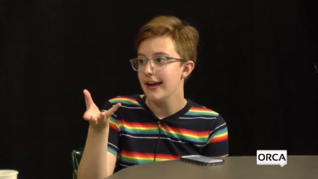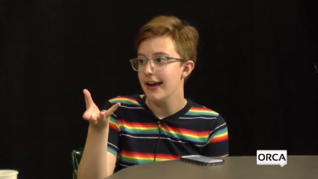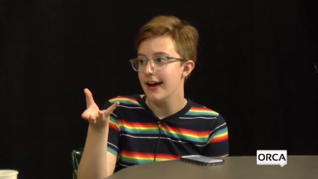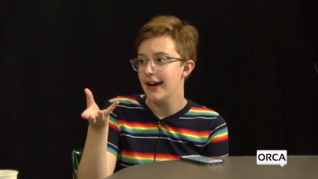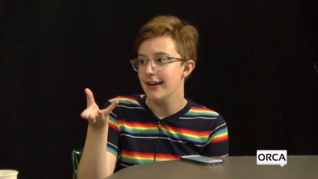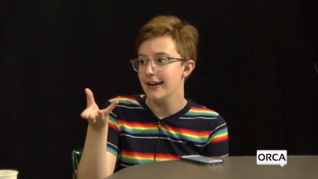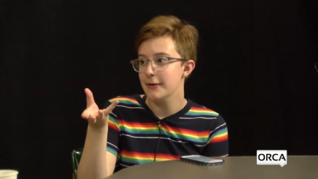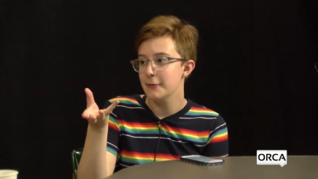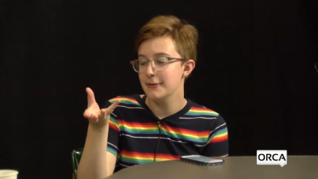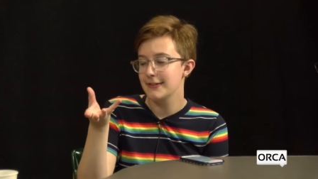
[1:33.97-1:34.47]

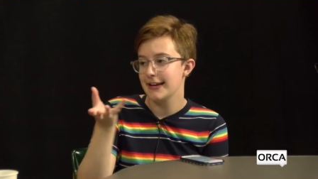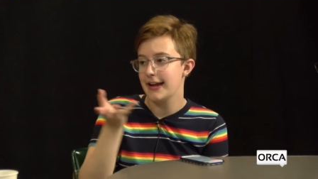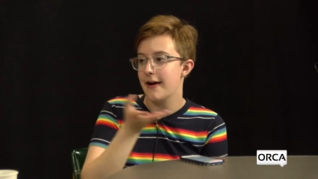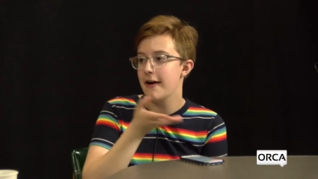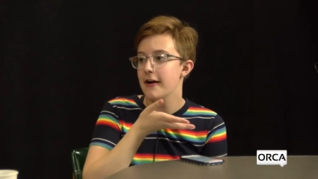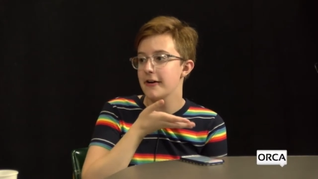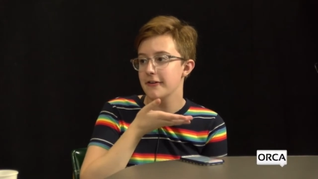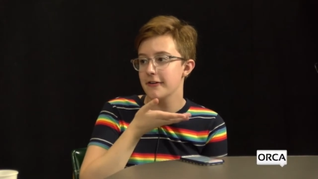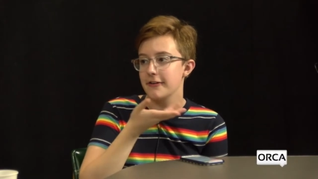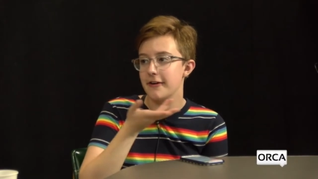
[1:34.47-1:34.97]
and it was the
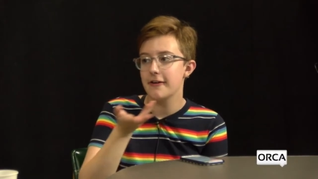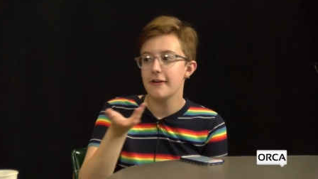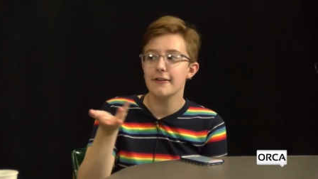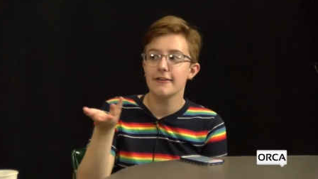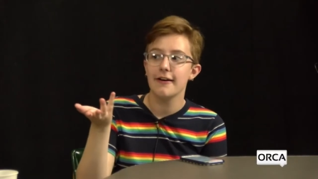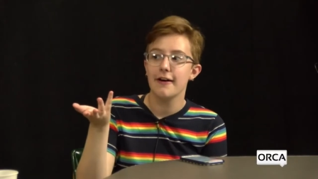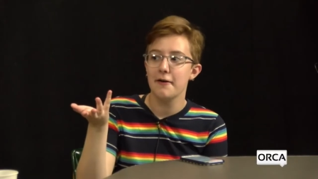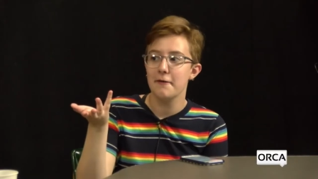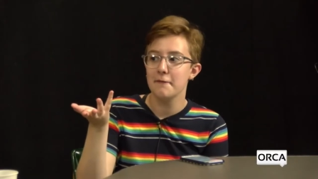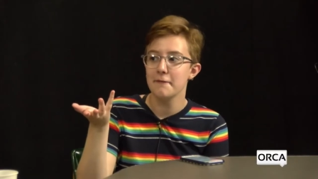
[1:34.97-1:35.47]
character
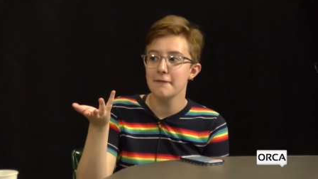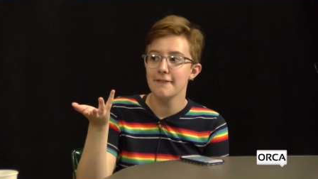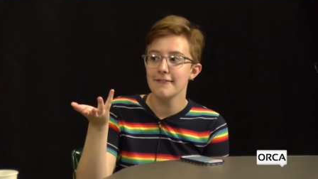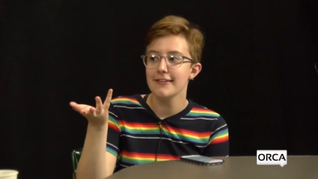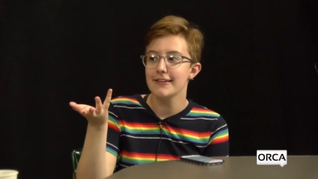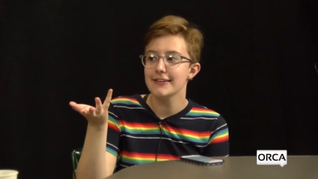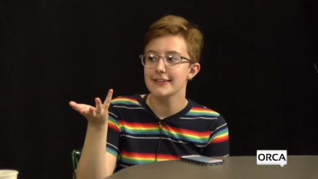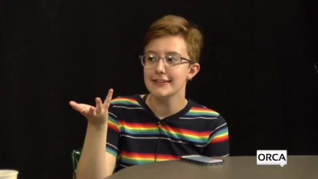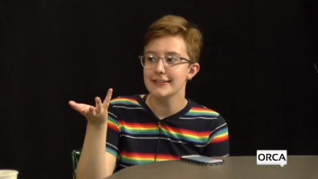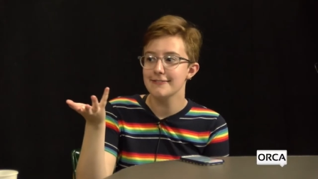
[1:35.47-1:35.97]
Kurt Hummel,
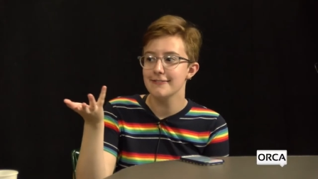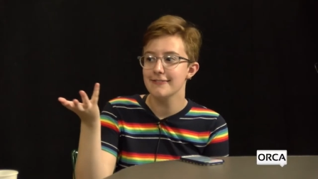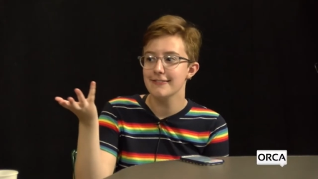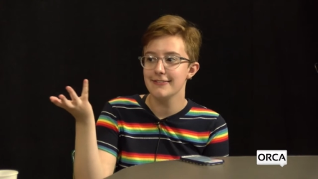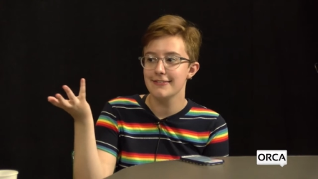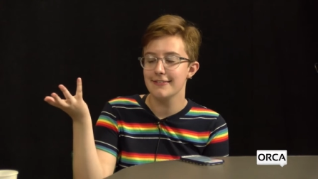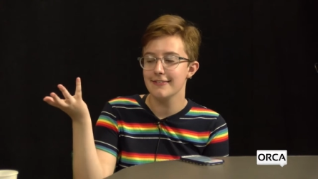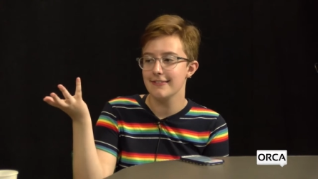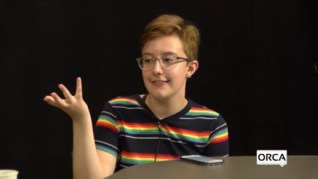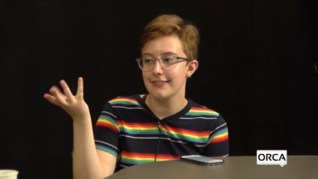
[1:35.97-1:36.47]
and he
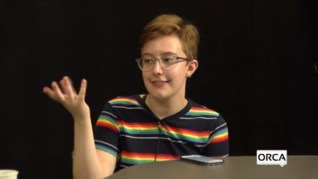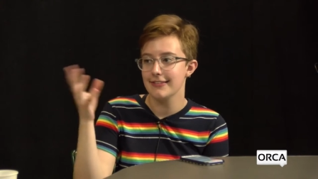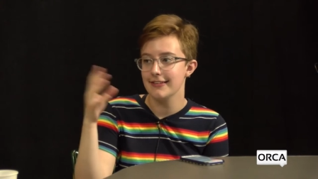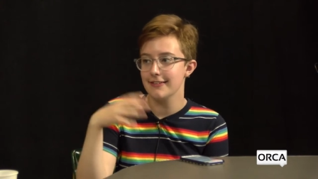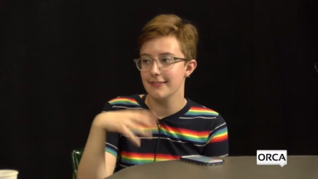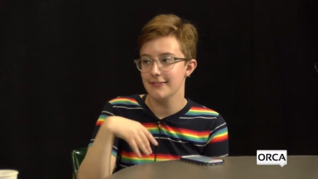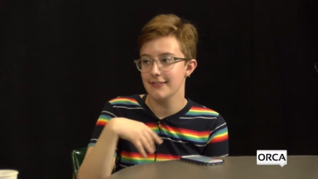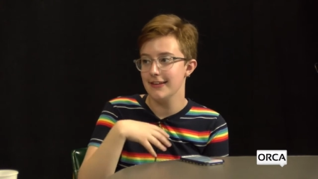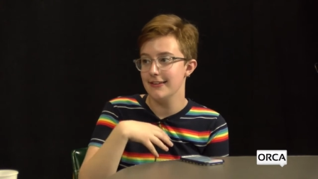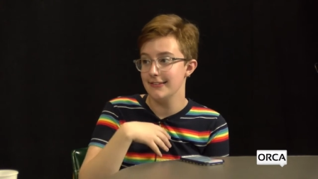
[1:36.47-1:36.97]
was just
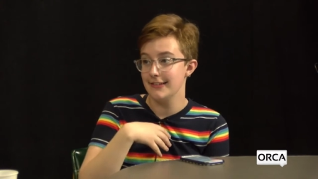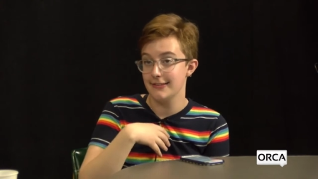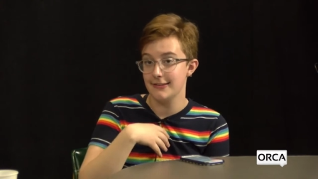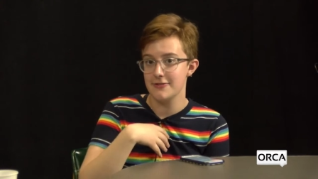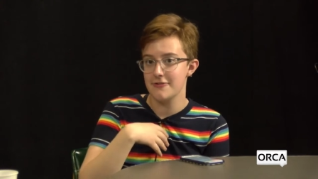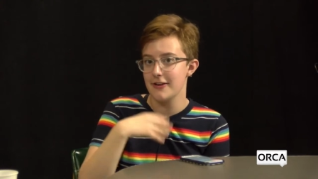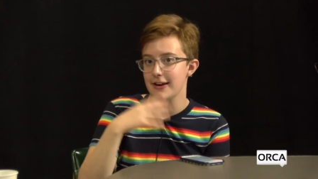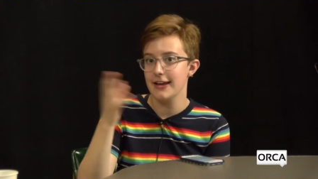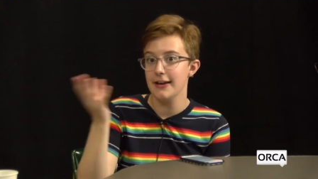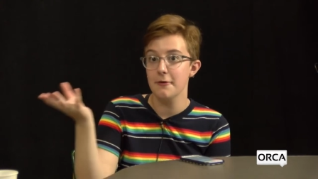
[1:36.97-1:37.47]
this, his
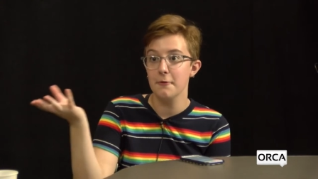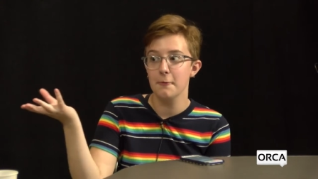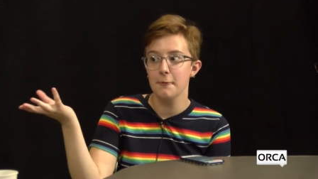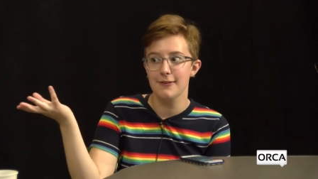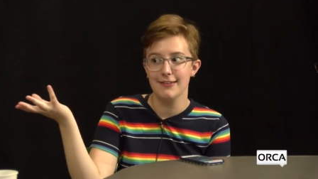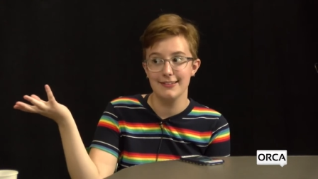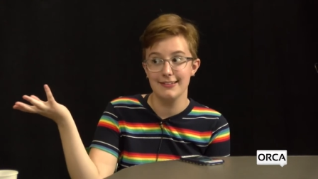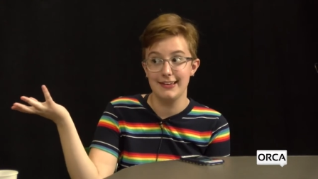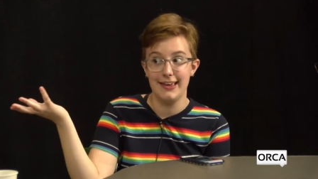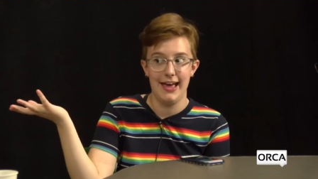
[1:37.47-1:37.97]
trait
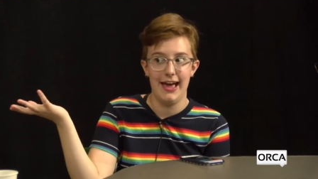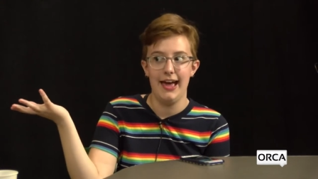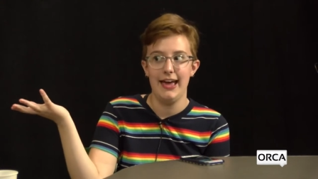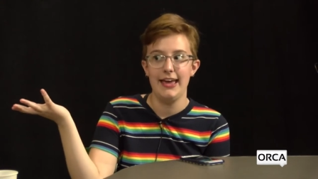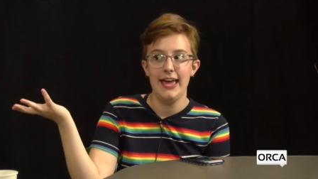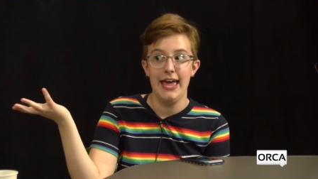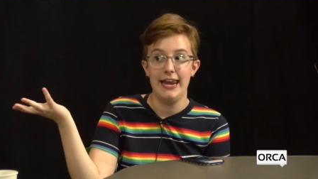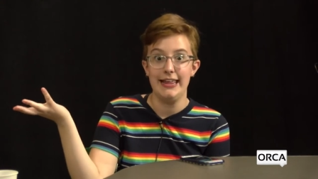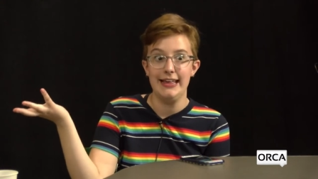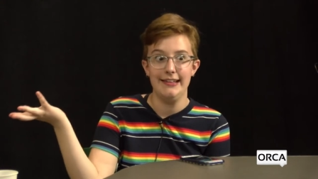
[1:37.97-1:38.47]
was
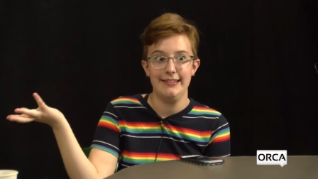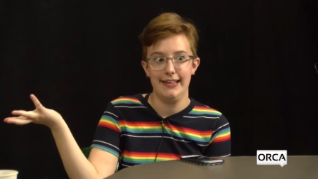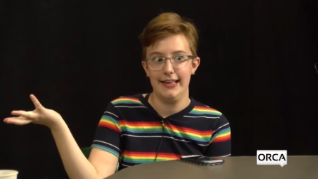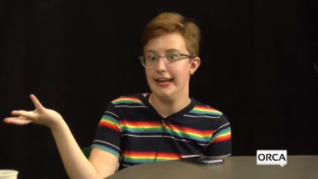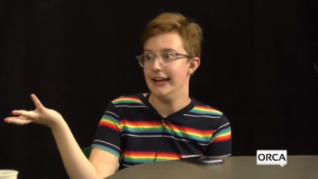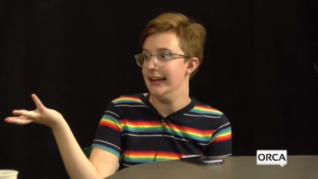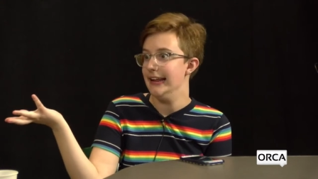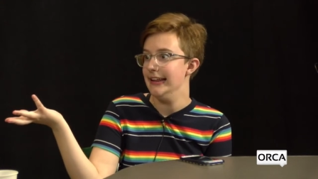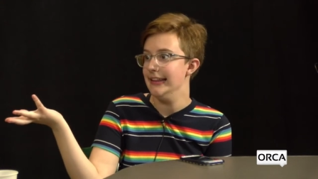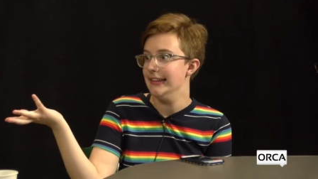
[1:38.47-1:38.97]
gay, and he
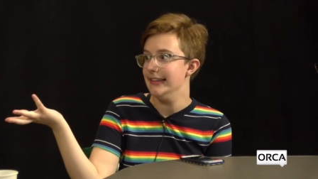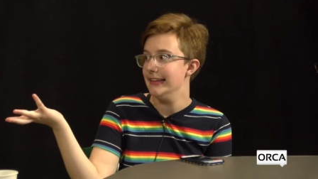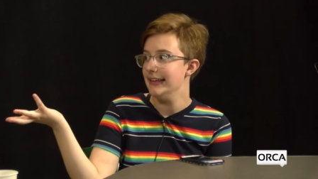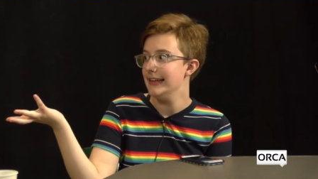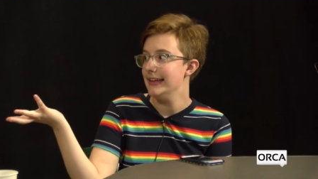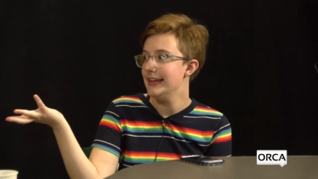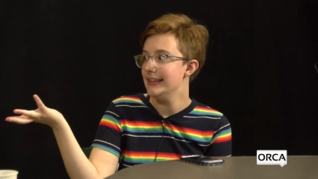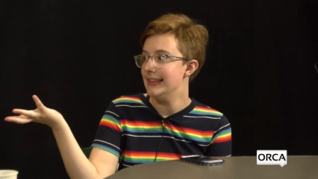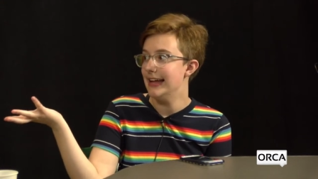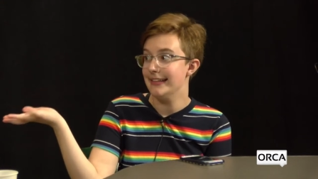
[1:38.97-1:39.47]
sings.
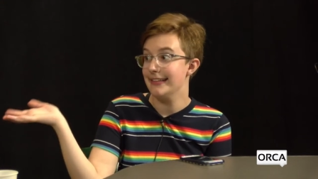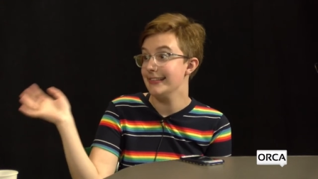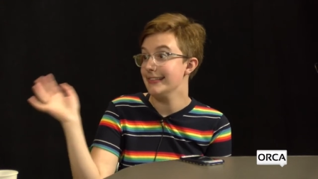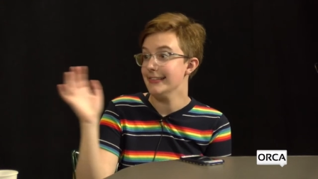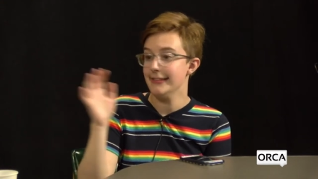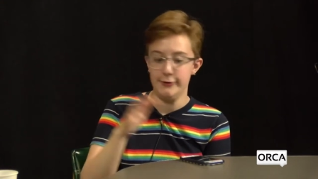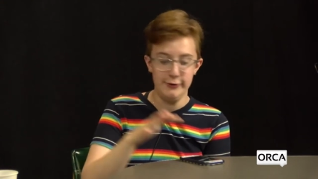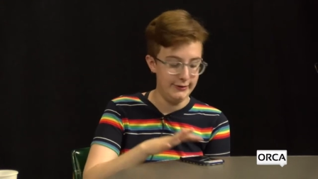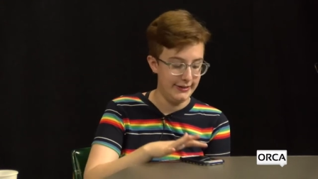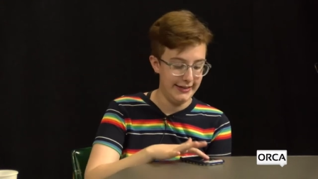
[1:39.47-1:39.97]
That's
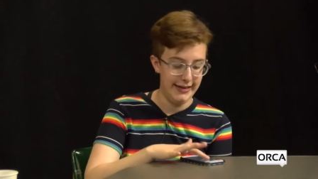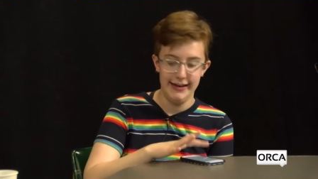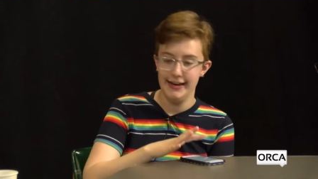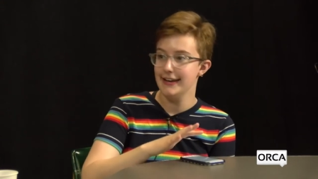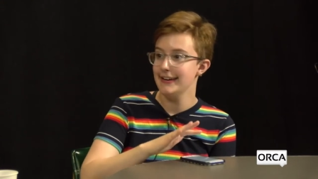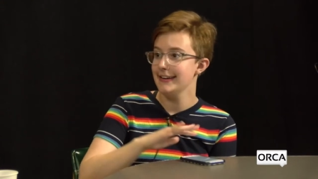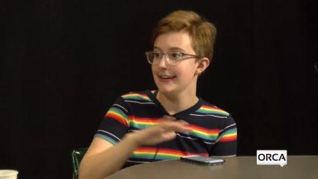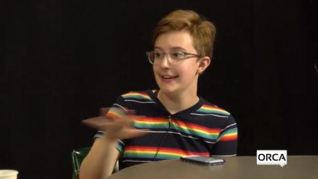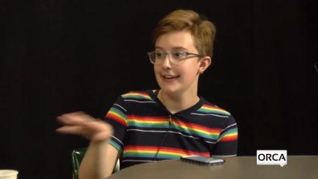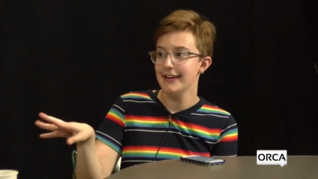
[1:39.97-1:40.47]
literally it